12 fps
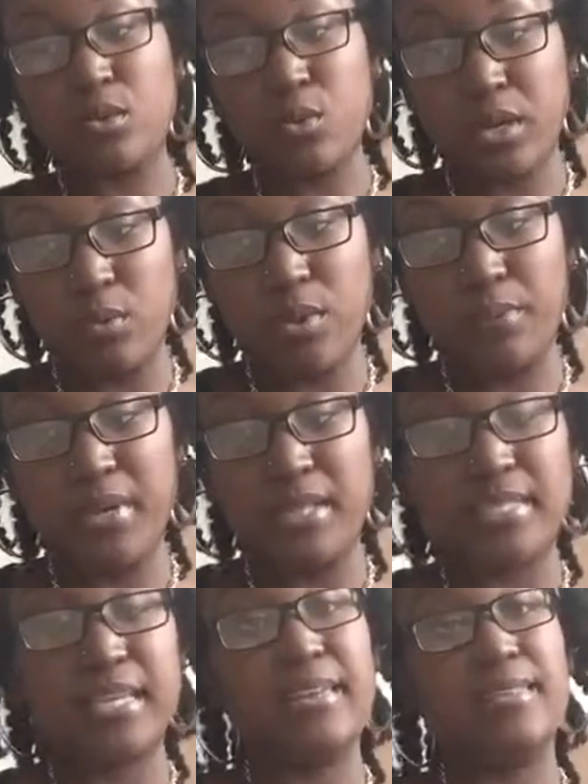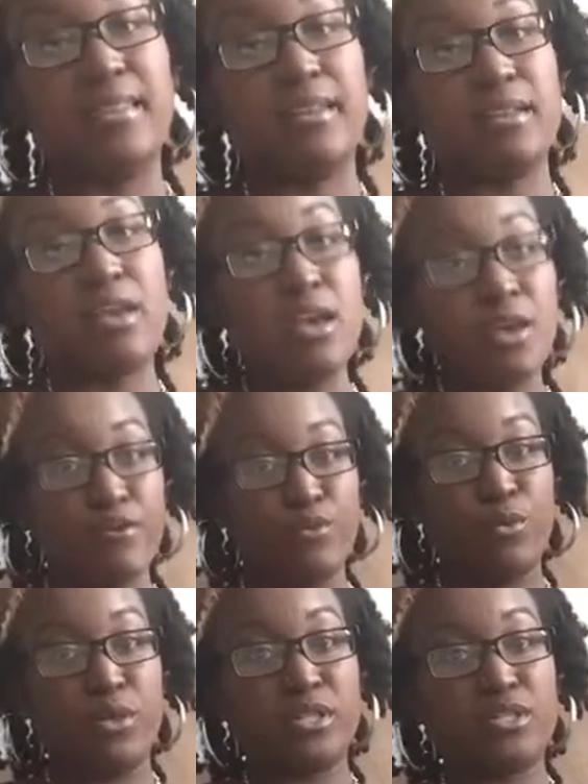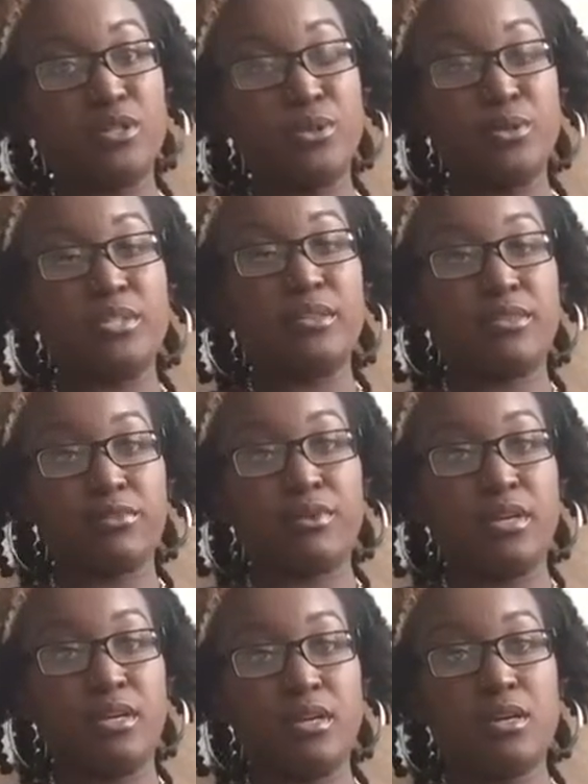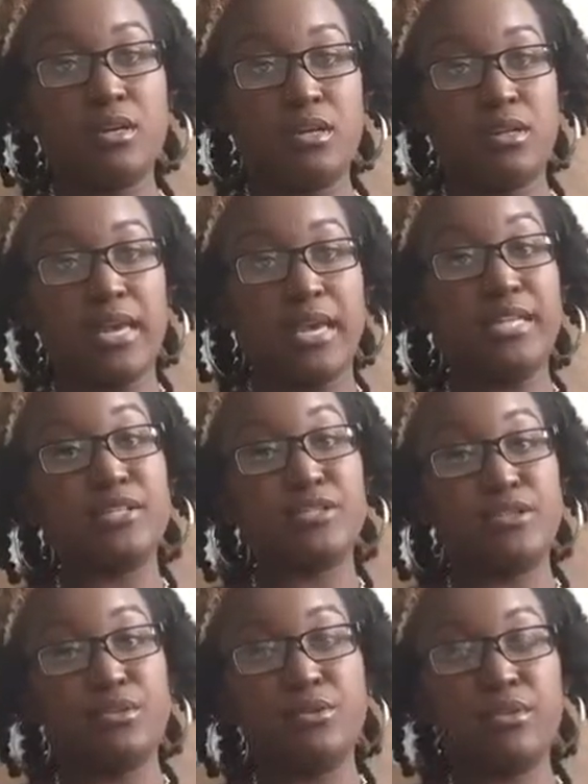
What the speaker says: 21 months, and then for 2 to 3 years